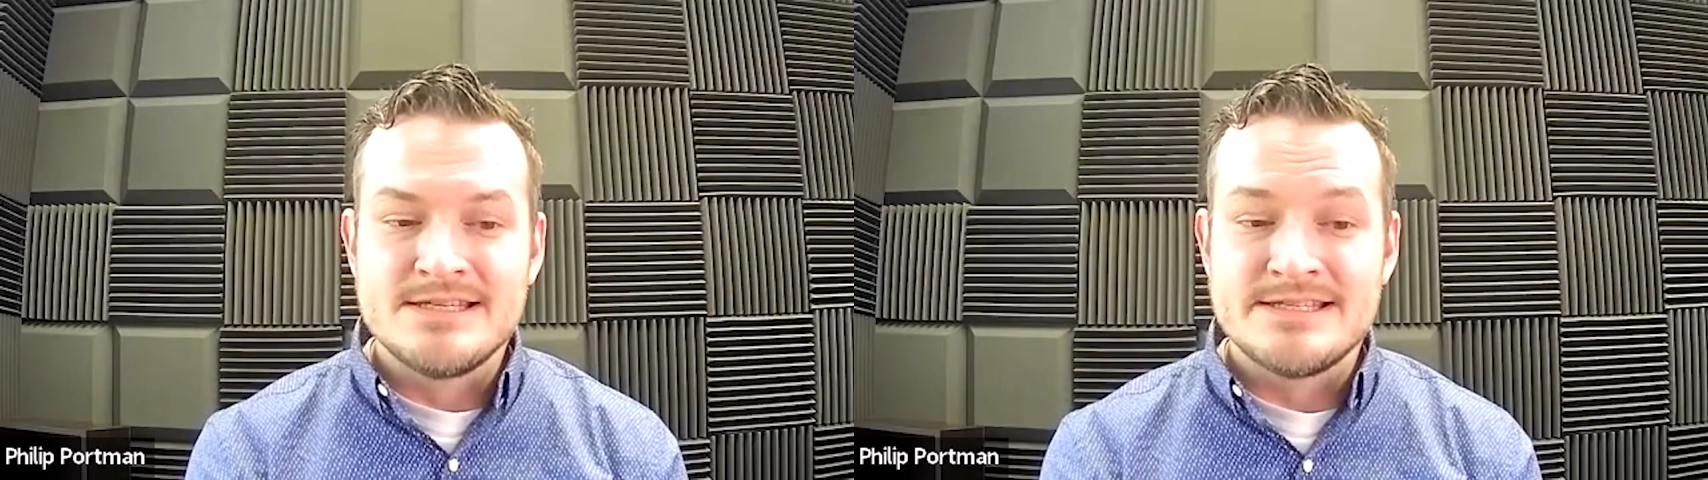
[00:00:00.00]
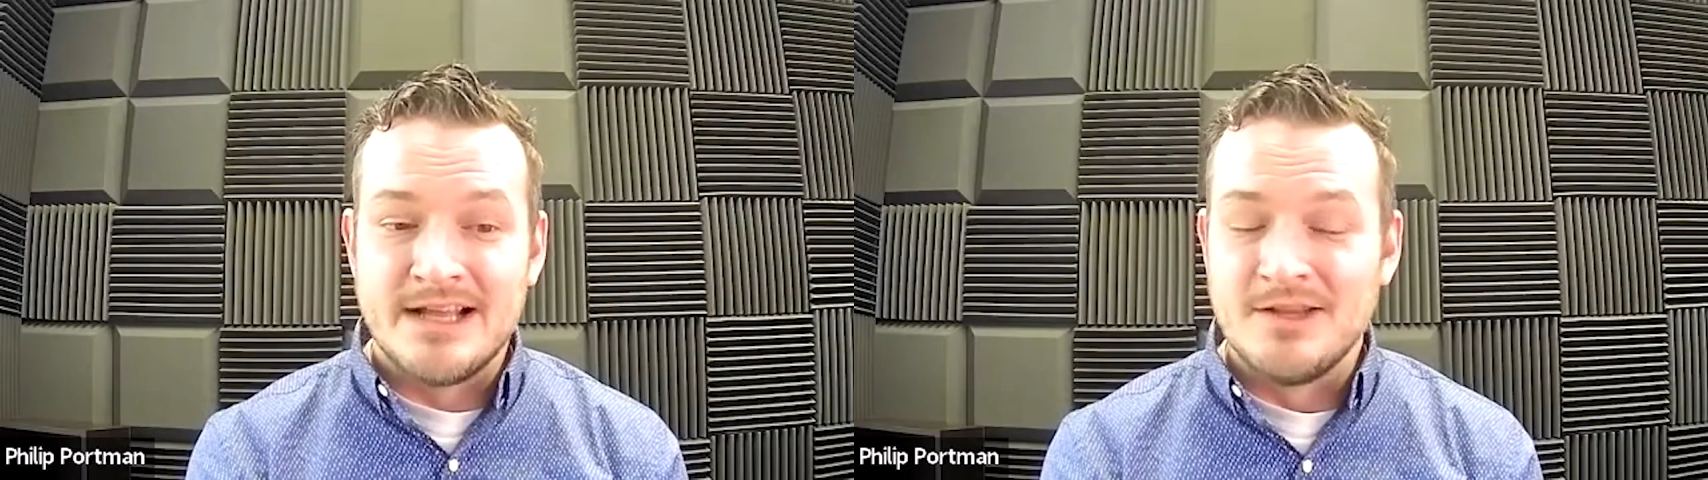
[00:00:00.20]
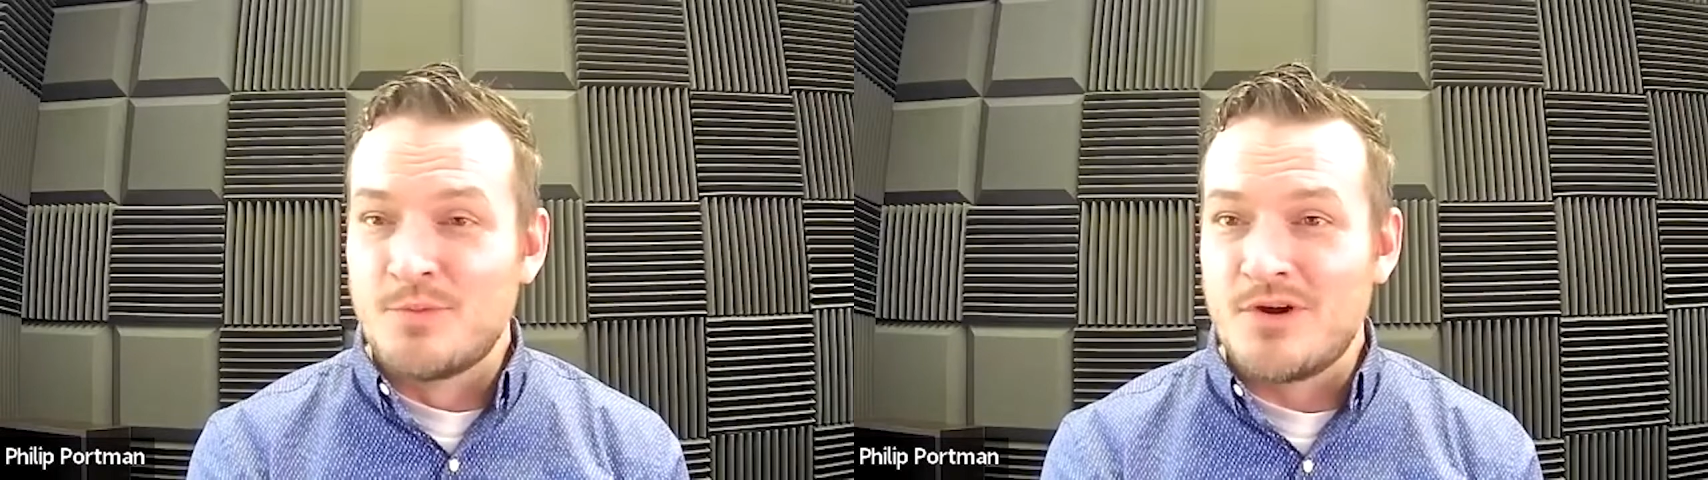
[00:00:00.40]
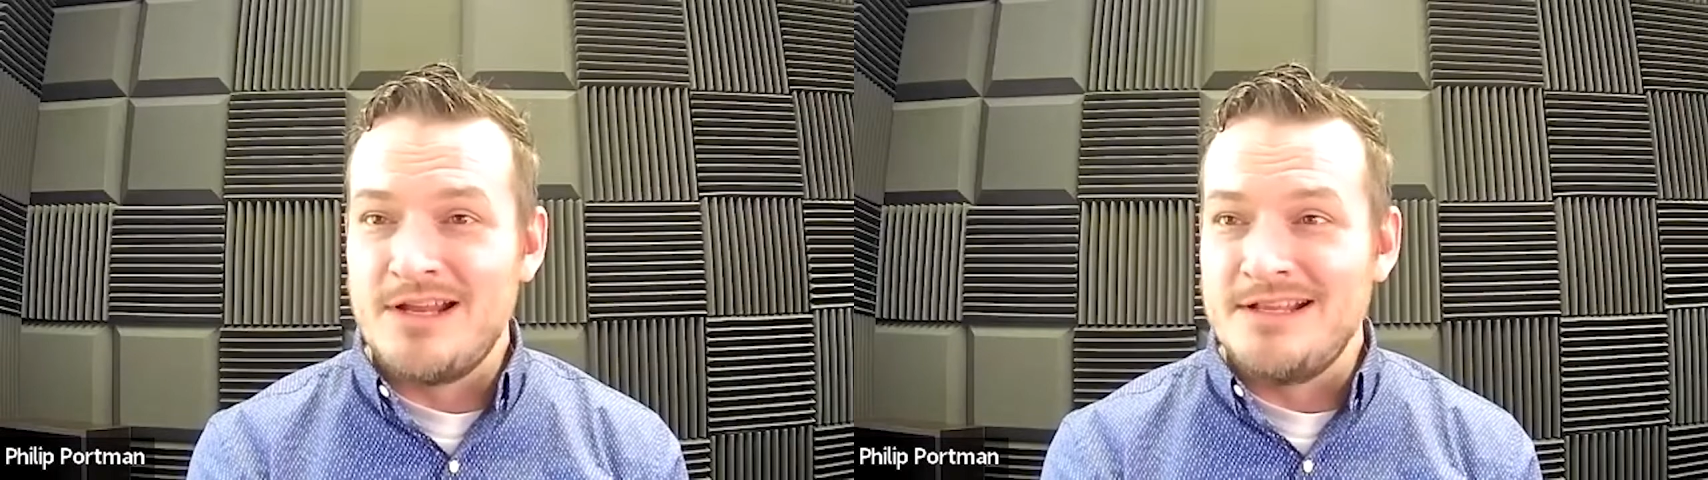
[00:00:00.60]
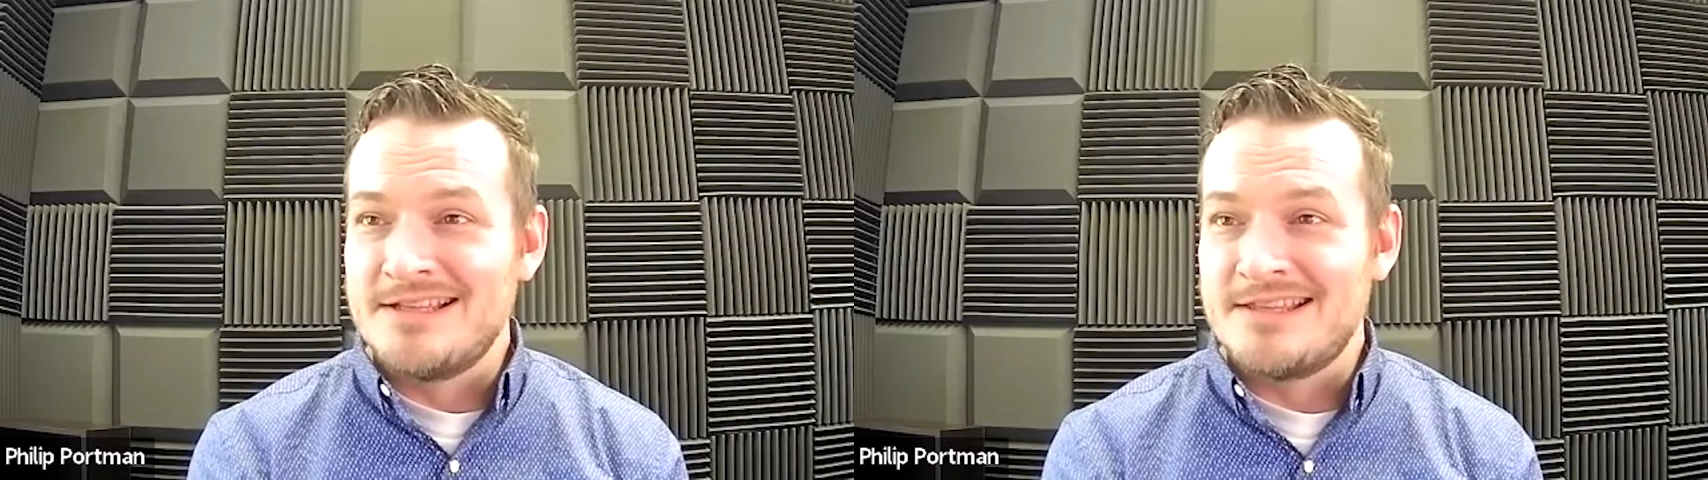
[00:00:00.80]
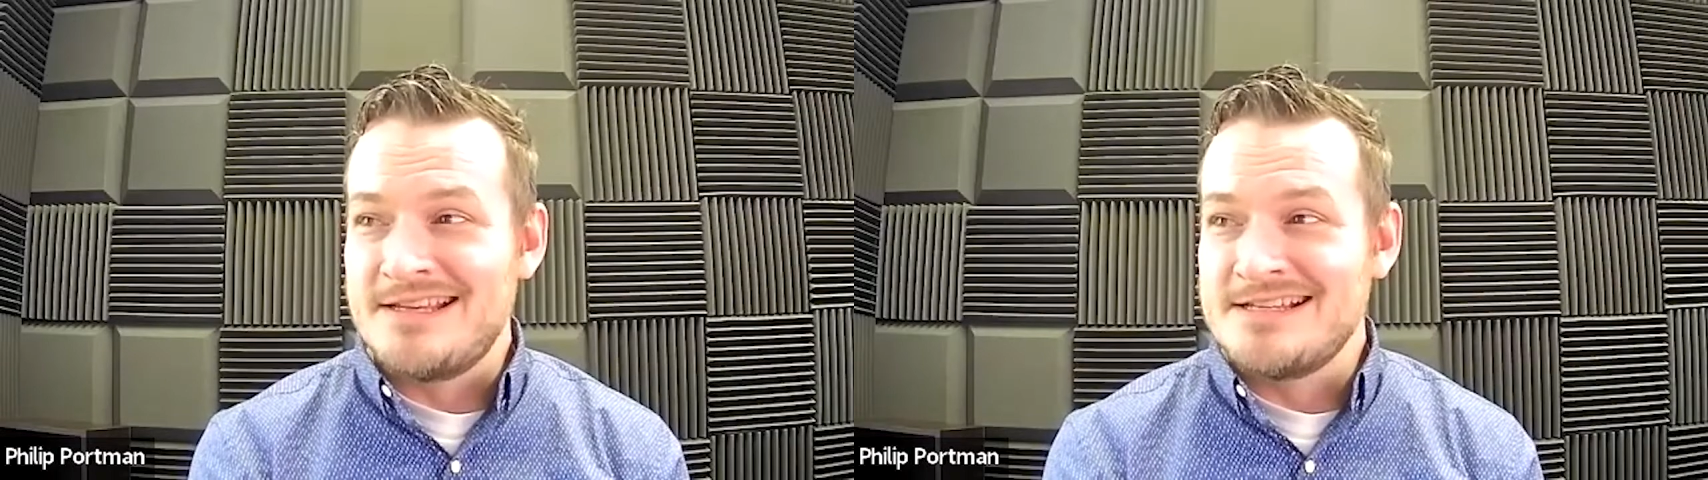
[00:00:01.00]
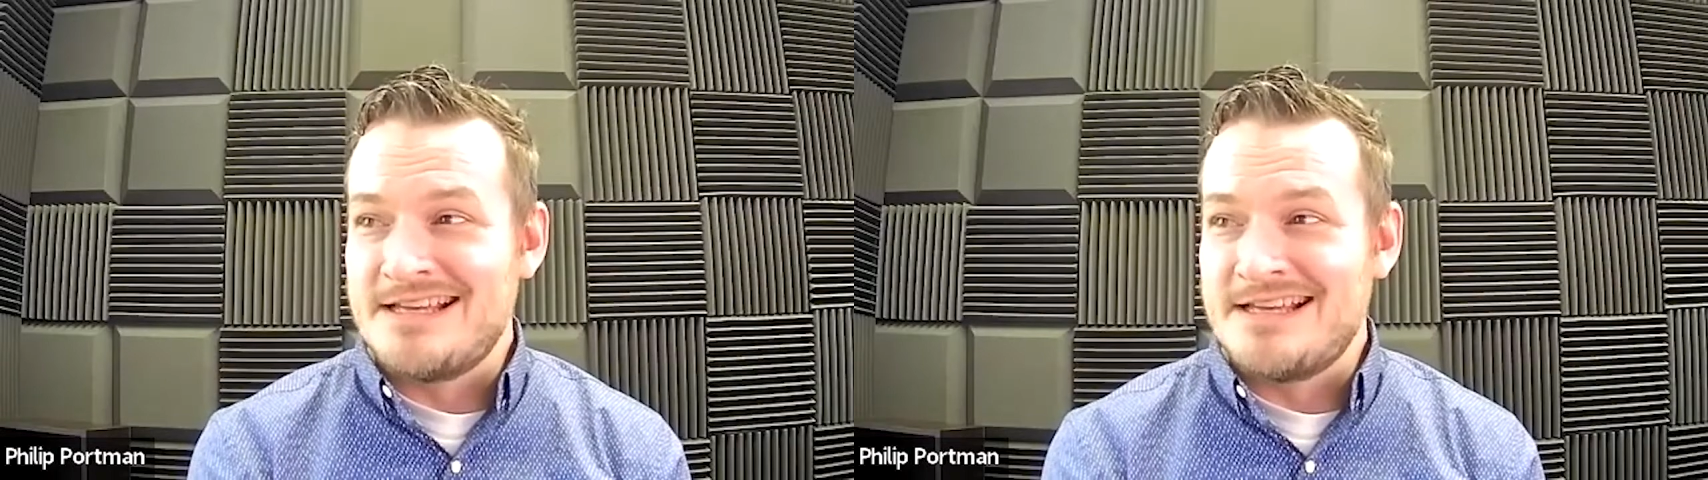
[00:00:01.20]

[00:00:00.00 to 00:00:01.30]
celebrating the things